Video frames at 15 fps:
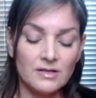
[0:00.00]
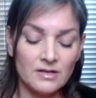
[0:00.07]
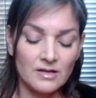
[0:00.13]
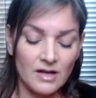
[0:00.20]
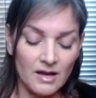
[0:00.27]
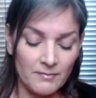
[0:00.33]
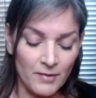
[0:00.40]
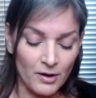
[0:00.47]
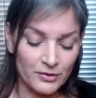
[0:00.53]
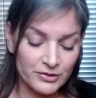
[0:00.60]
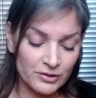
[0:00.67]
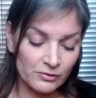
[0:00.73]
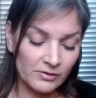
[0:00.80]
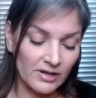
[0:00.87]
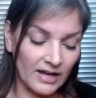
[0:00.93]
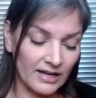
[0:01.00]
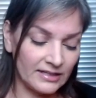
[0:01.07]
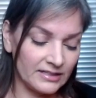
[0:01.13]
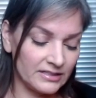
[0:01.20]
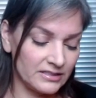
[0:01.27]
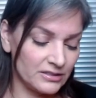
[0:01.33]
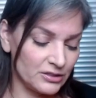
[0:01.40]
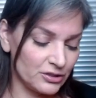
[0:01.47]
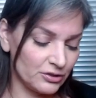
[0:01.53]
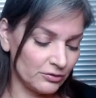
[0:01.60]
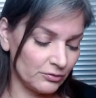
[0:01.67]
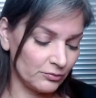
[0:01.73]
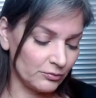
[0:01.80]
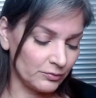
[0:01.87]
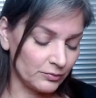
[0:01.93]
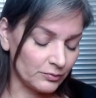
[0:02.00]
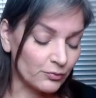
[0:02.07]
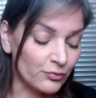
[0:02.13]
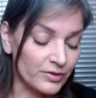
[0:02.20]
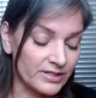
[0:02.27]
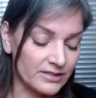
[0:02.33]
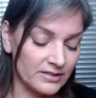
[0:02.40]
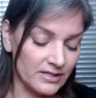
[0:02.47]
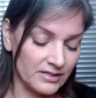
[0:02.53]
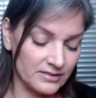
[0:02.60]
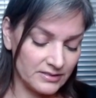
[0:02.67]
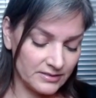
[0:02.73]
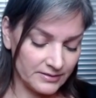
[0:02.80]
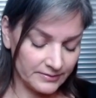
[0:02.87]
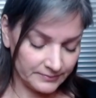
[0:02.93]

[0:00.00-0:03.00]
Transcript: I'm also guided to read this.